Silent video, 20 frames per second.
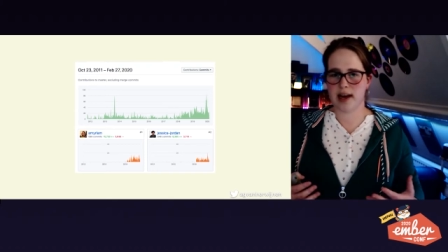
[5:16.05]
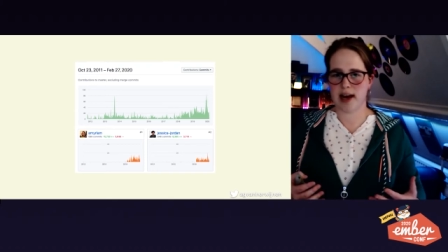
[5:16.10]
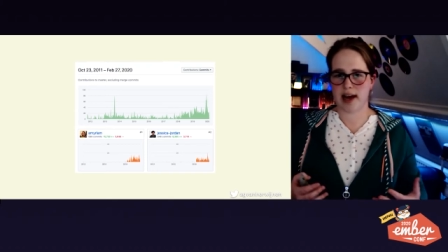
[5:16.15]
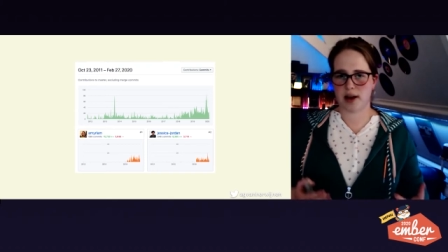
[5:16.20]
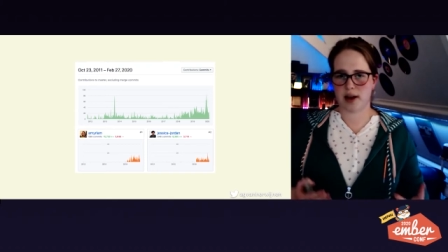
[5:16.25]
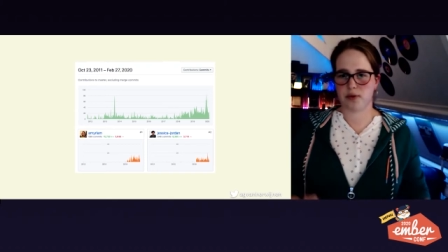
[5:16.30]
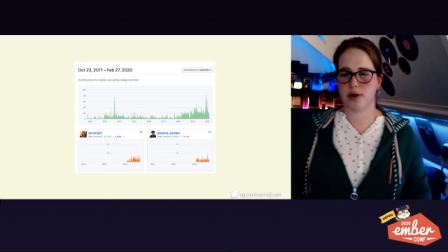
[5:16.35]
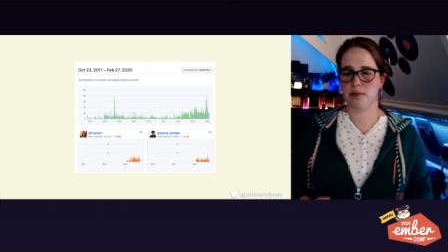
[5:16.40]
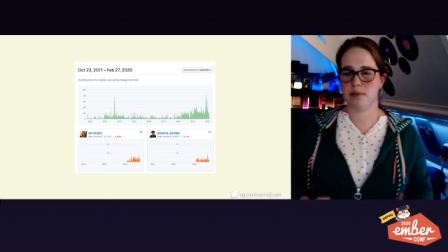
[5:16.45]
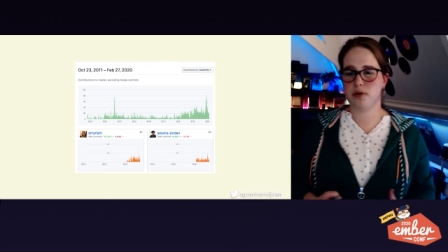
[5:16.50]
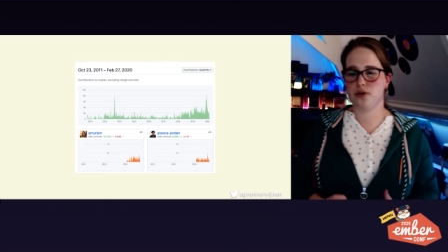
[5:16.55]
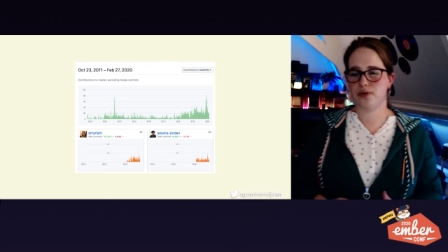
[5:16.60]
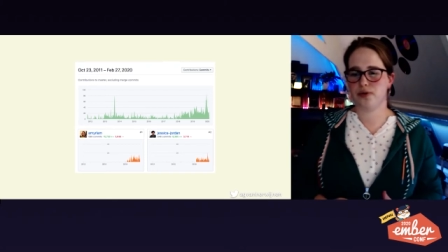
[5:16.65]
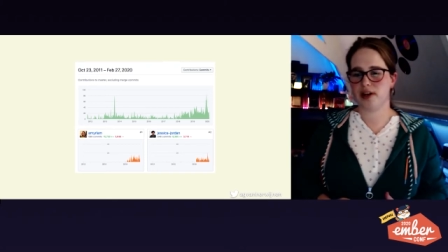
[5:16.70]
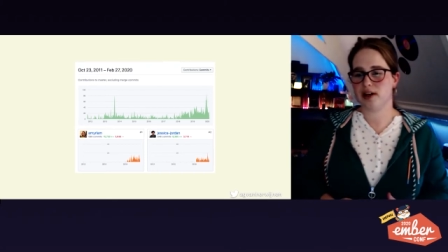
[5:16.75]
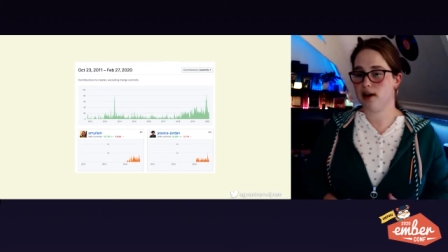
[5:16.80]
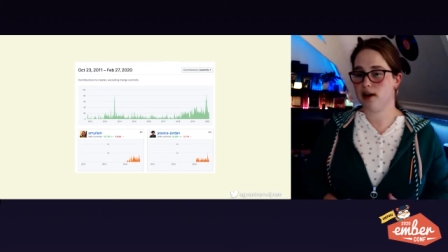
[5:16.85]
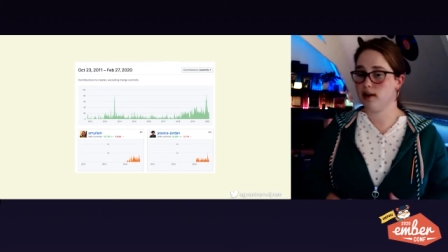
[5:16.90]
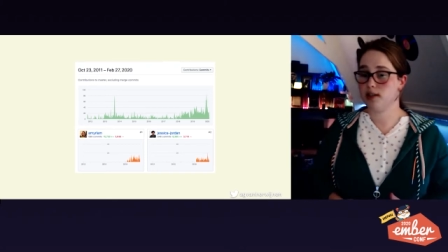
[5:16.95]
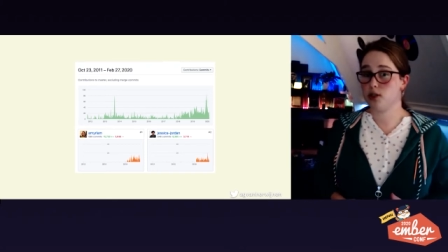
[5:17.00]
and
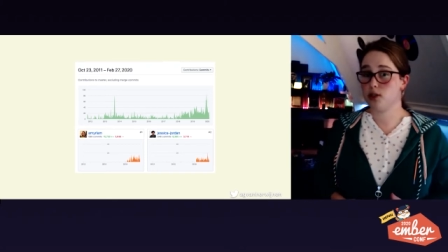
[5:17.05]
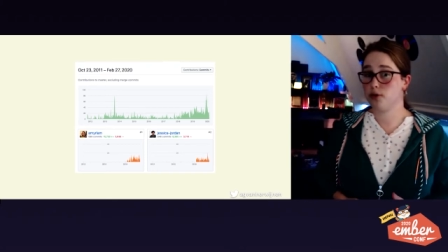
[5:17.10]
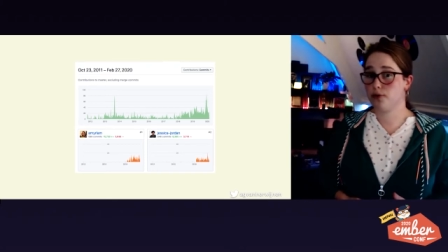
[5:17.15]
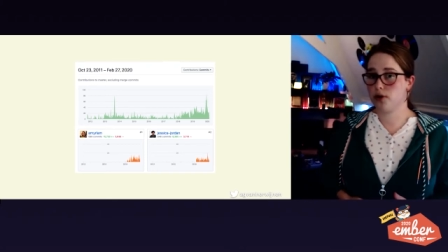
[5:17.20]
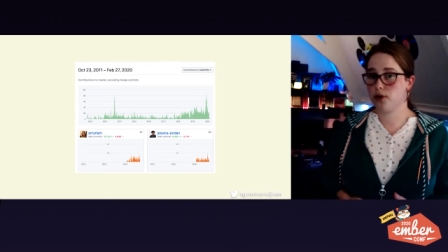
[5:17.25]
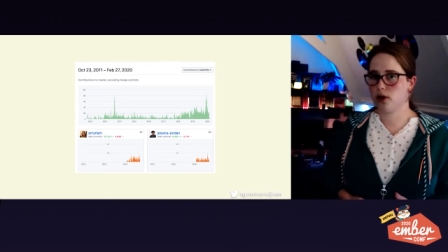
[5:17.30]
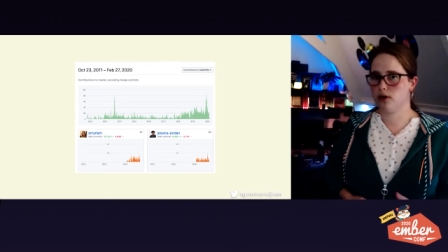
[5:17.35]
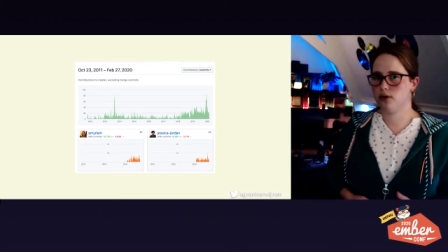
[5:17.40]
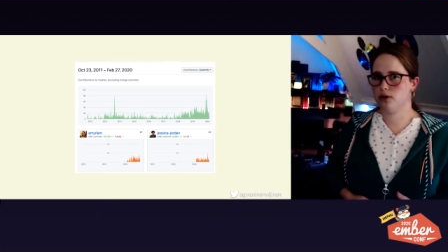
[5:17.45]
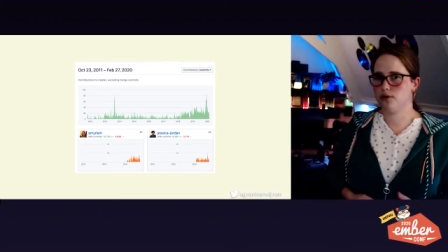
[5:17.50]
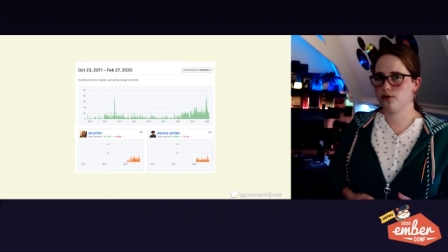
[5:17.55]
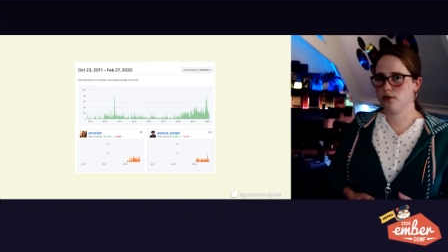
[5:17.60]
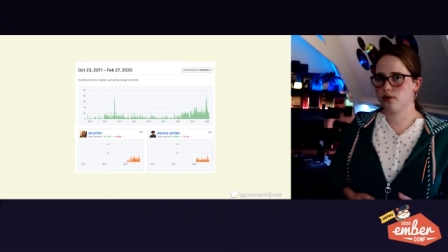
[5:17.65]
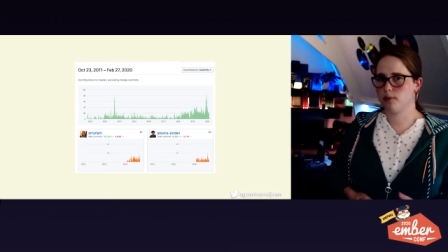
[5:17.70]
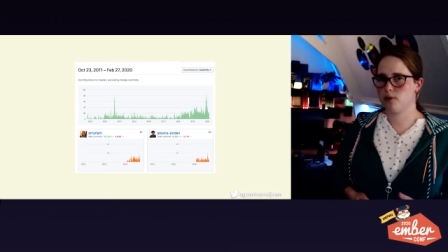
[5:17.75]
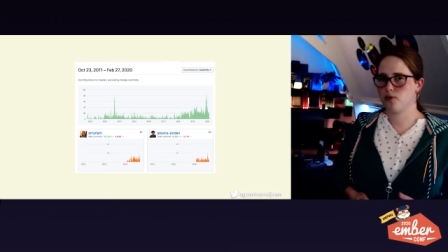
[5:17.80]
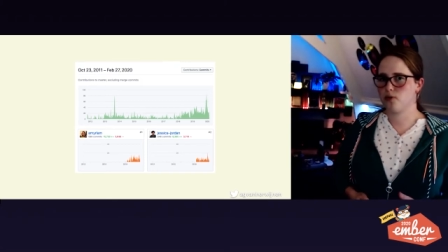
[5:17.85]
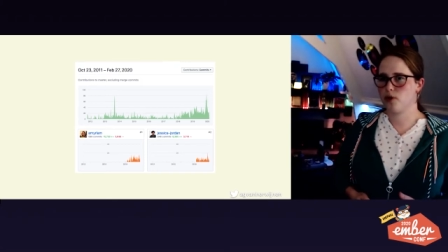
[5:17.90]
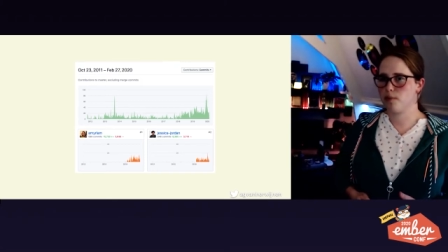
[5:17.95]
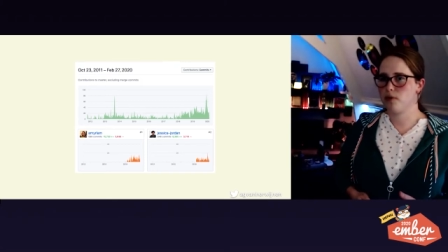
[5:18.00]
removing lines of code
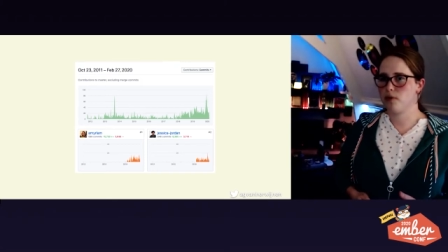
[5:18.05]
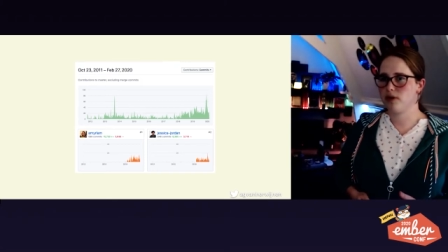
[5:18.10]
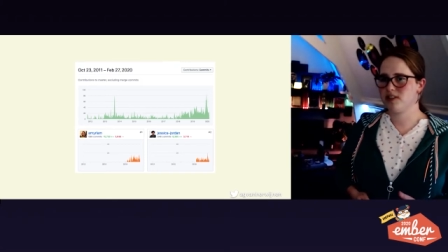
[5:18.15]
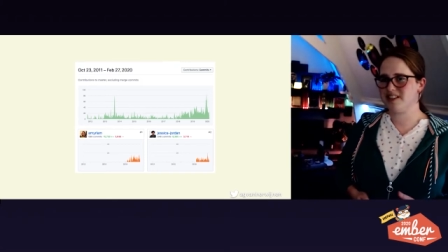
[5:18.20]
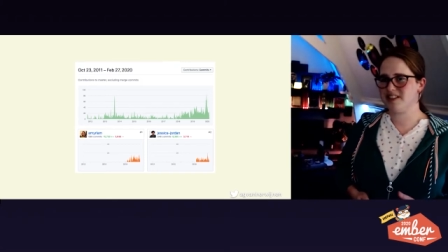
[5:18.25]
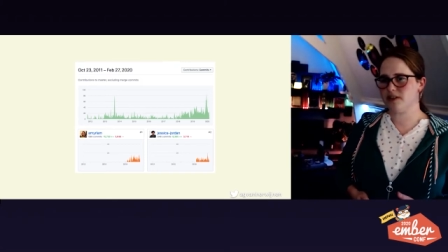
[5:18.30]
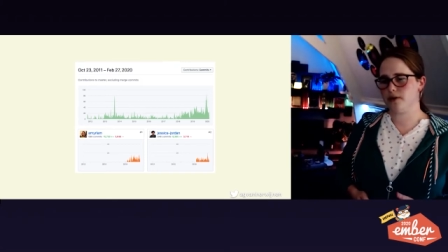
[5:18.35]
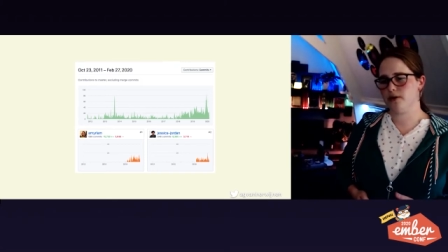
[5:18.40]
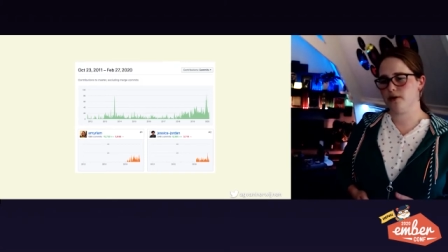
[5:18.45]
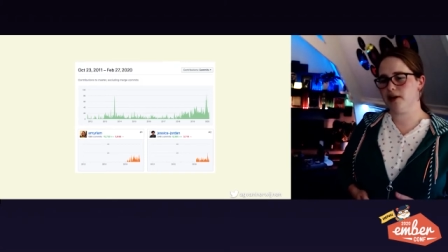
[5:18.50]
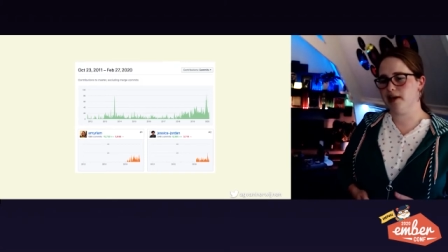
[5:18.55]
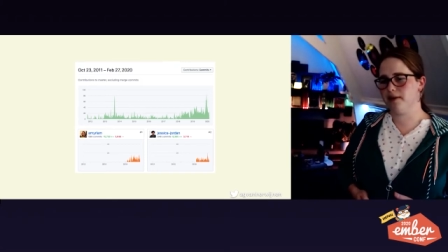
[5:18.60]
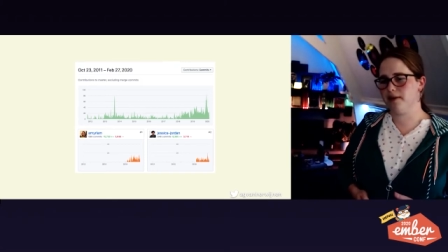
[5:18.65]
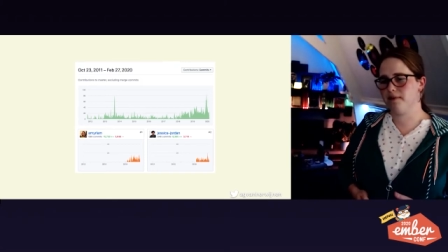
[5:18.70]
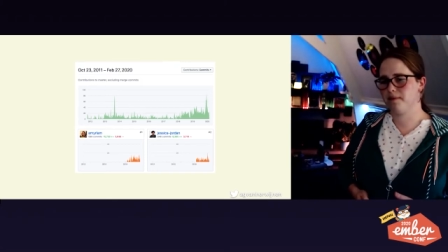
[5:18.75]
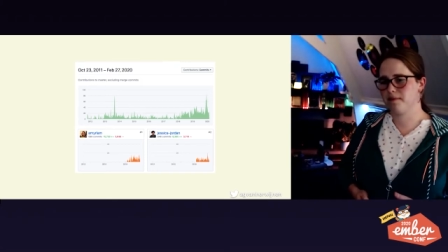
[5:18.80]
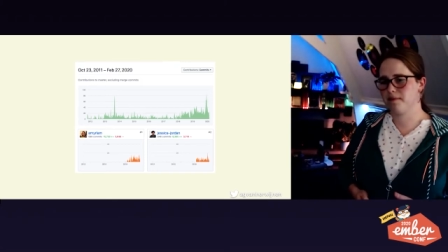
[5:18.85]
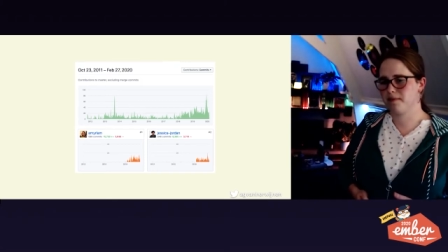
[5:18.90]
from a repository.